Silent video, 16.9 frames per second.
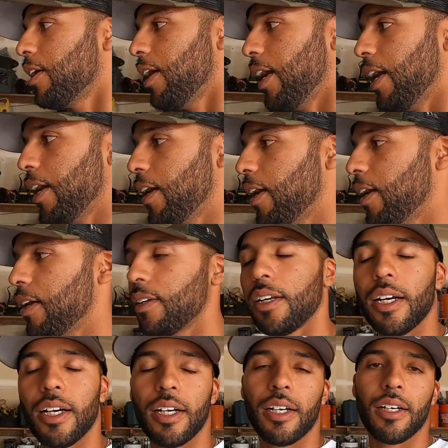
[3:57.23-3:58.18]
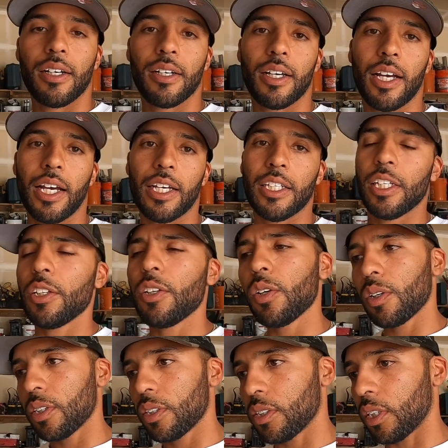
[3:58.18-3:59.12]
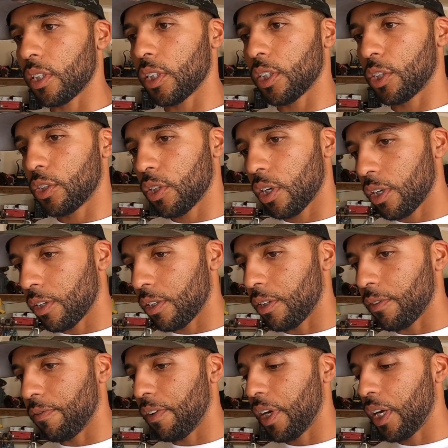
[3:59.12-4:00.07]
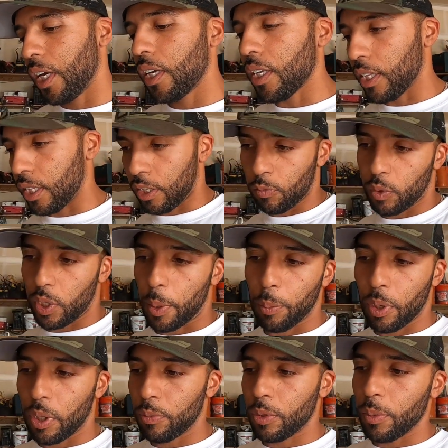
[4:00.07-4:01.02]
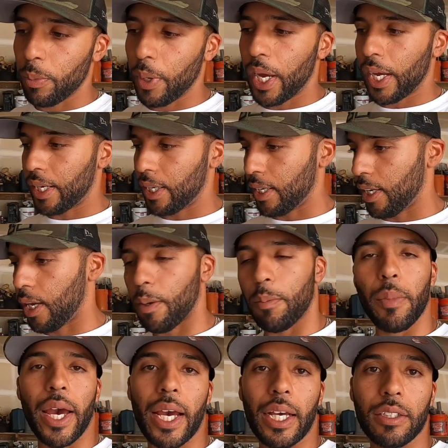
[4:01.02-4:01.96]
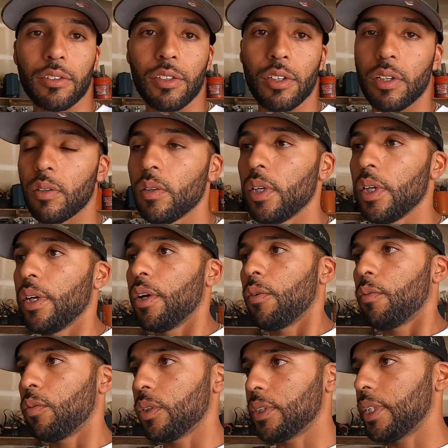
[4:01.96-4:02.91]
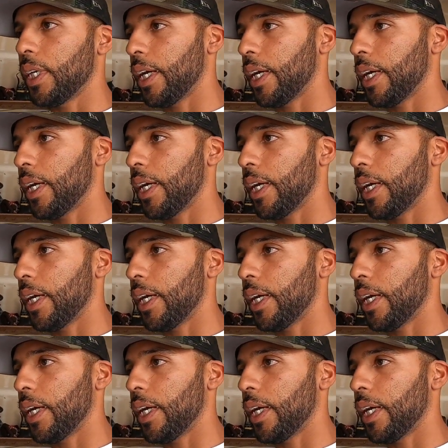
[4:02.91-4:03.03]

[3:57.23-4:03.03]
And I did notice the clutch started to fade, and then when I pumped it back, it came back. So what's